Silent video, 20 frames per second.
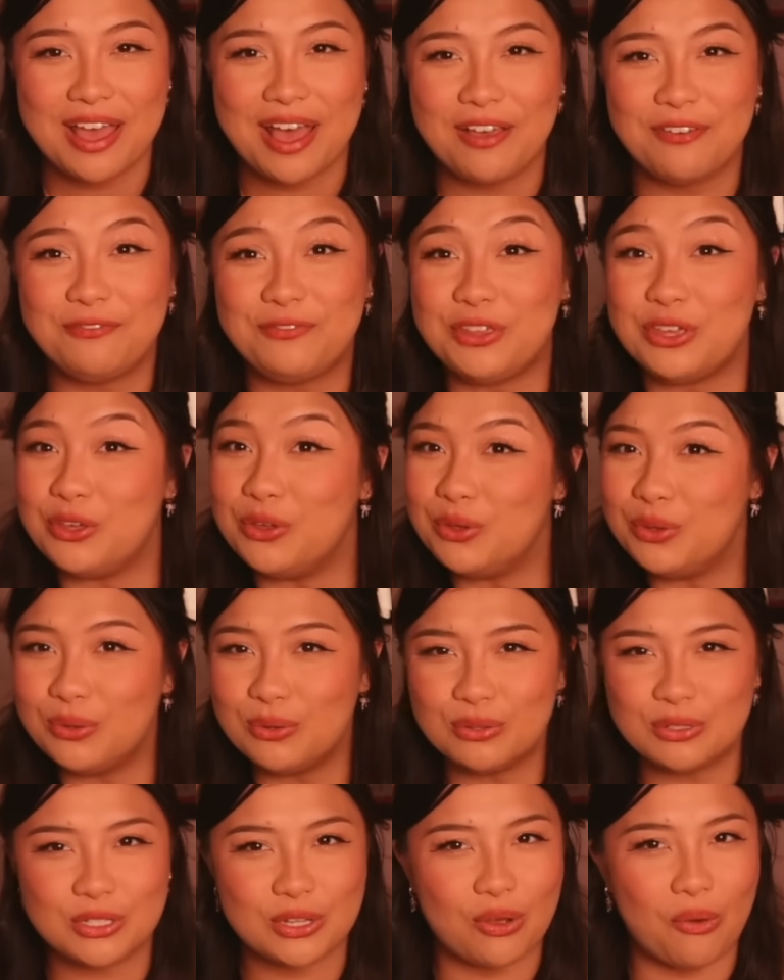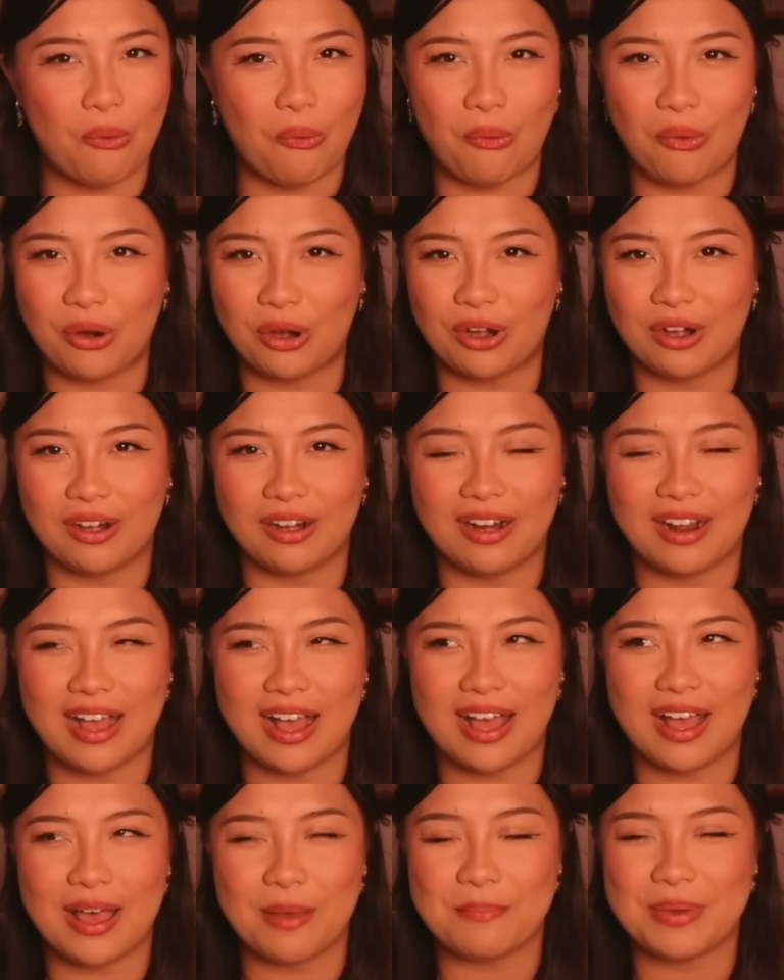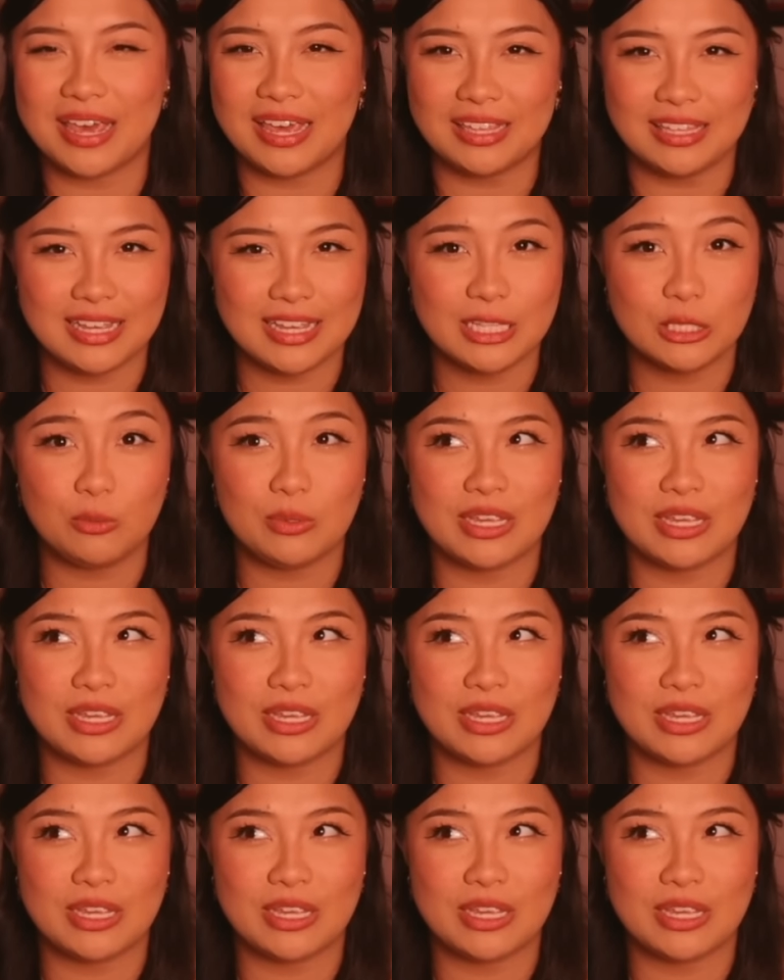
views or opinions,